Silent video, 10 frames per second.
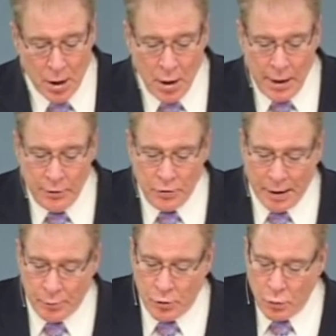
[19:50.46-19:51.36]
In
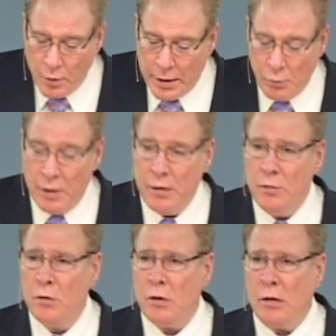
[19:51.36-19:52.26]
chapter twenty, we
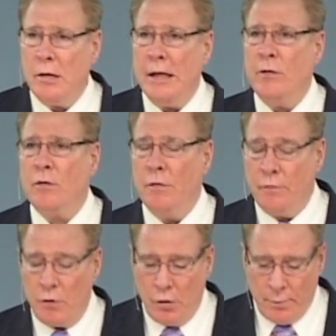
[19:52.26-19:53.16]
learn it's
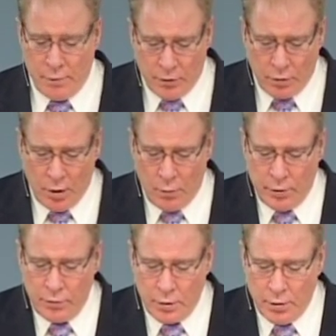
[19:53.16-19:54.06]
confirmed that Saul
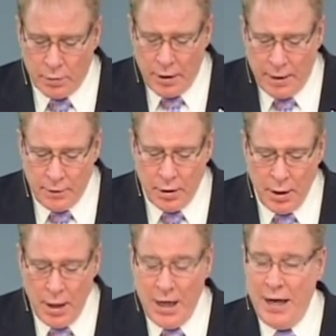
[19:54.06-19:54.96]
wants to kill David.
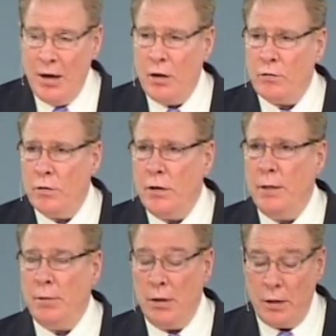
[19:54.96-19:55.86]
He also
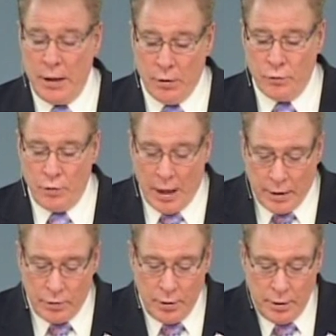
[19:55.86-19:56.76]
attempted to kill
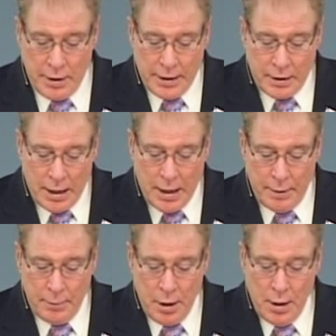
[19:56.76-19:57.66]
Jonathan at that
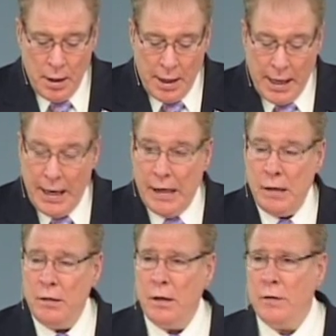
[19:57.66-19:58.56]
time.
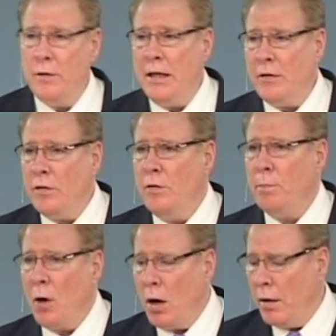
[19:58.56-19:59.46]
And this is
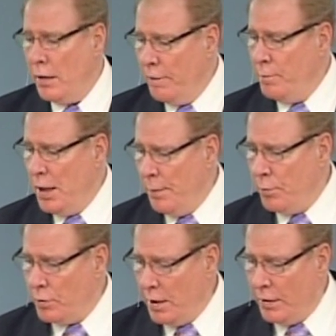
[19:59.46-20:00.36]
part of
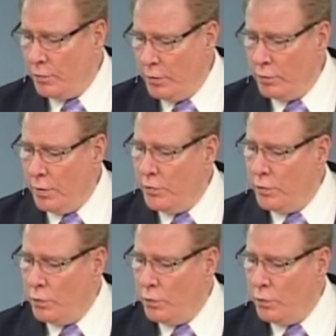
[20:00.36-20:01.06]
people testing. So I just